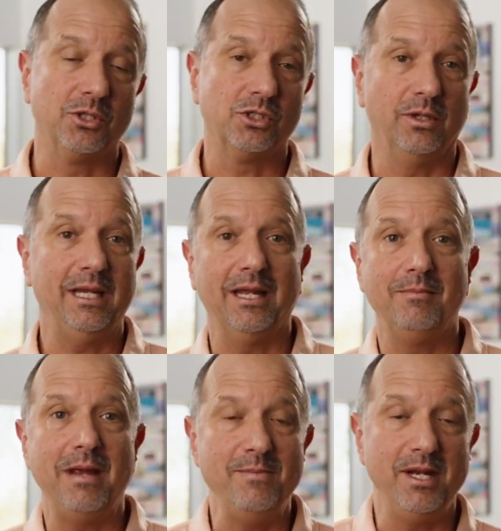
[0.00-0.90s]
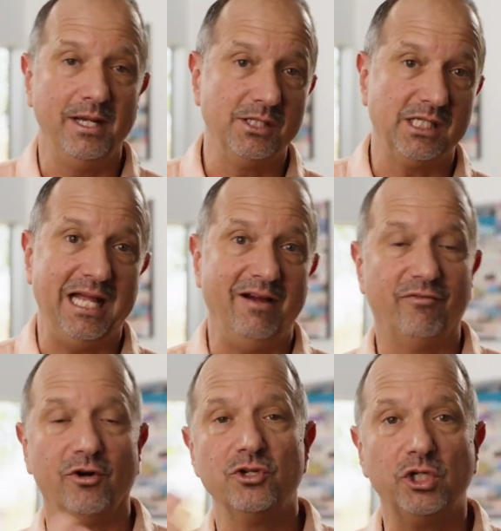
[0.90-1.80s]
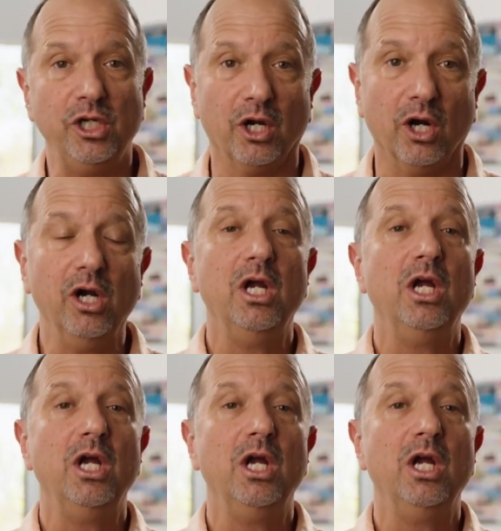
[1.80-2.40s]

So again, maybe it is in that first year,